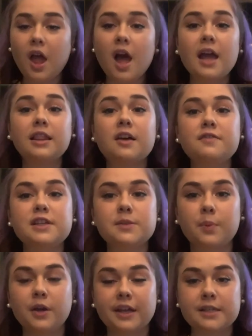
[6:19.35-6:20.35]
I love this
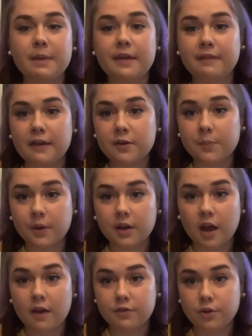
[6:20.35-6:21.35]
book. It's my favorite
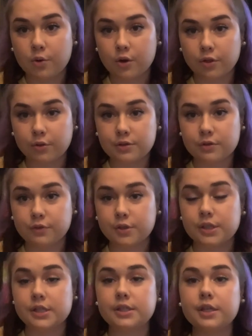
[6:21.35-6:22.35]
book of the Court of Thorns and
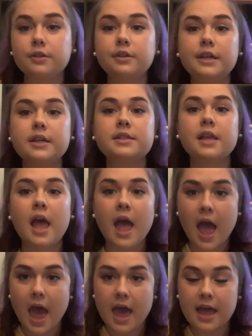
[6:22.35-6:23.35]
Roses series,
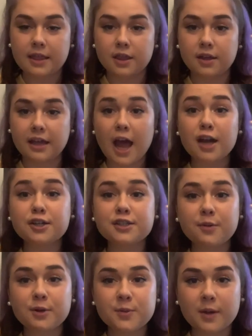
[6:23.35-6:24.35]
and the characters
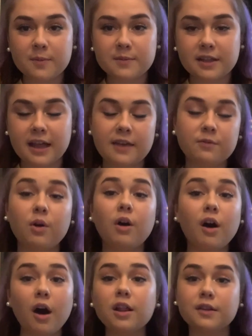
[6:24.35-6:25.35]
I wish would come to life,
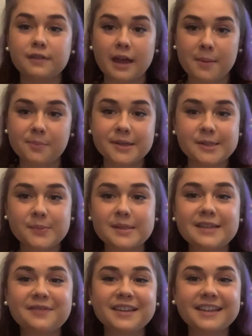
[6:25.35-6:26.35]
well, all of them, but
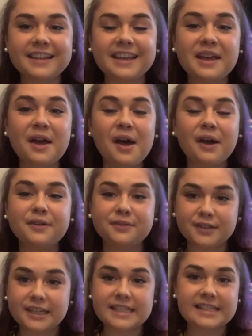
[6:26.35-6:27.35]
specifically
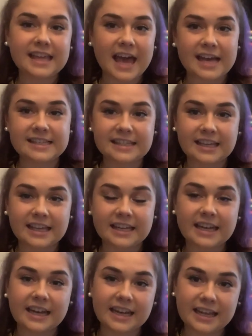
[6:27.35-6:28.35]
Reese,
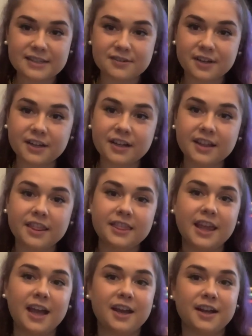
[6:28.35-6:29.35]
Cassian, and Israel.
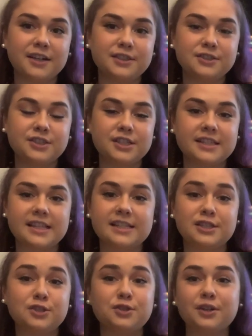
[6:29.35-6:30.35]
They're just
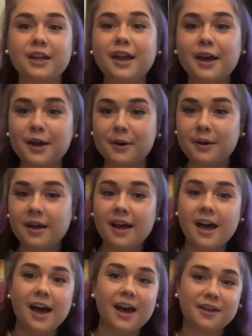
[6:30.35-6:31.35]
this trio
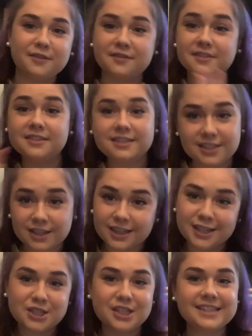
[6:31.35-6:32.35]
of
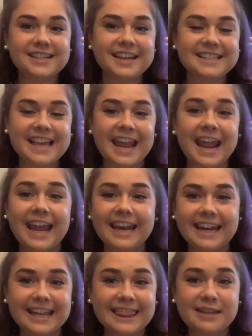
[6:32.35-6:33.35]
deliciousness, and I
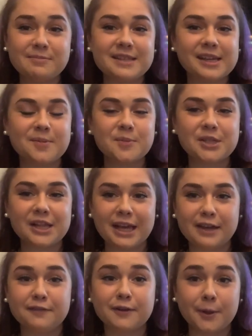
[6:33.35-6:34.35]
need them to come to
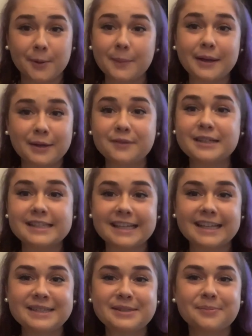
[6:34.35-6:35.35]
life for many
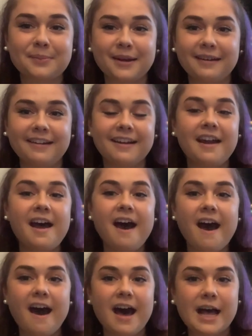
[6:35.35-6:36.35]
reasons. But
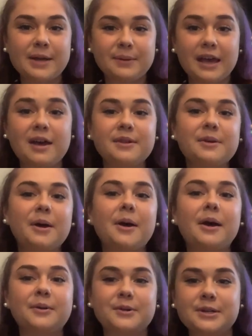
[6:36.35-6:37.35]
yeah,
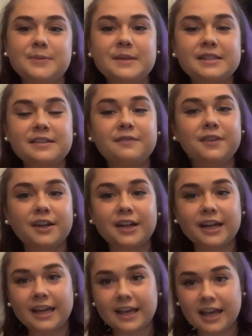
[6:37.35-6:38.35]
A Court of Mist and
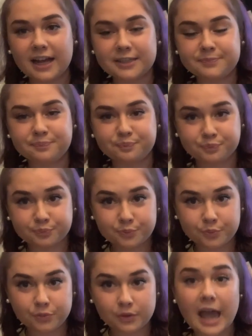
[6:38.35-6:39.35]
Fury,
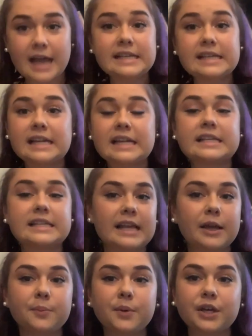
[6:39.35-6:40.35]
as I said, is the
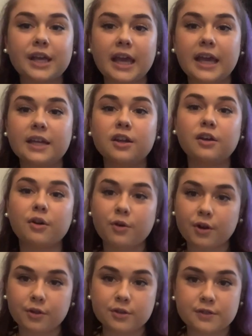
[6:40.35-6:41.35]
second book in A
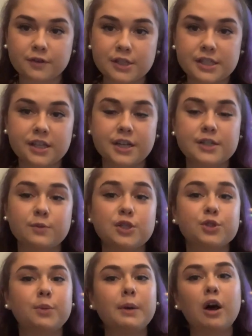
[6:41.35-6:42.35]
Court of Thorns and Roses series, which
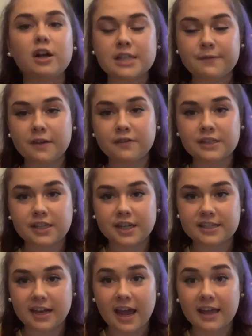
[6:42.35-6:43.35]
is one of my all-time favorite
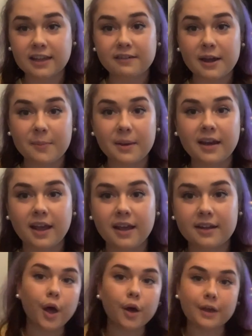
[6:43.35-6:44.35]
series, and I highly recommend it.
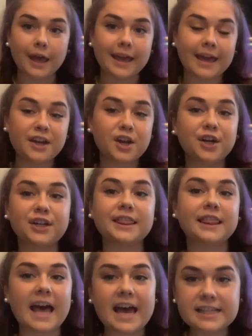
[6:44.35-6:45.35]
Okay, and our
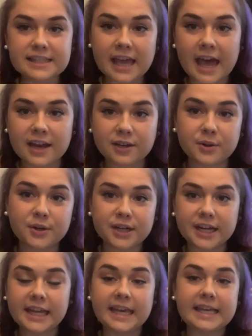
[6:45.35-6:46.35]
last
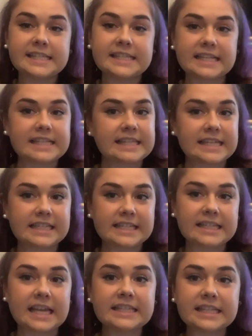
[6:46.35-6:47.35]
category is Disney
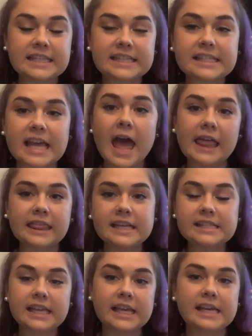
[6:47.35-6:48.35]
Descendants, and
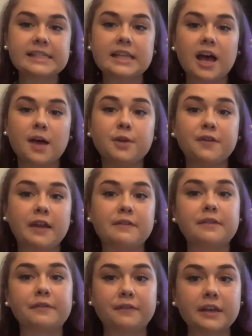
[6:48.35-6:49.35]
this is your
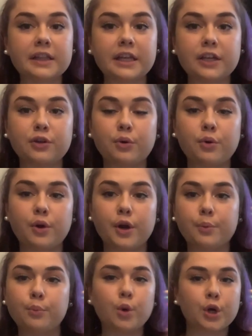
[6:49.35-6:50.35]
favorite villain
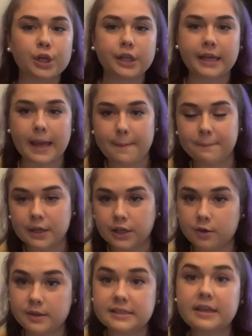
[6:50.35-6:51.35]
or morally
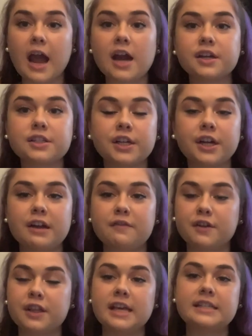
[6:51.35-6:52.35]
ambiguous character,
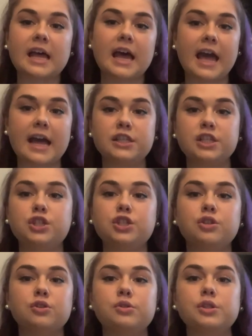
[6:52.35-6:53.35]
and for this I had to
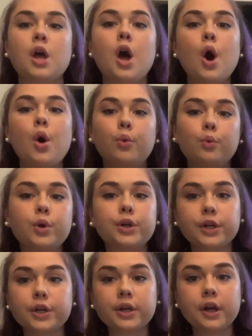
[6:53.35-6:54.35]
choose
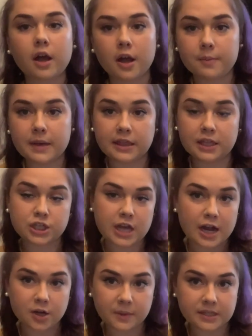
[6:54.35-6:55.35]
Warner in the
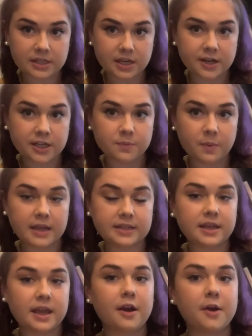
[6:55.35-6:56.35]
Shatter Me series by
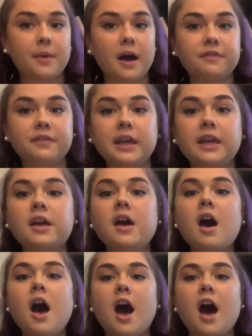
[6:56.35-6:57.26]
Tahereh Mafi.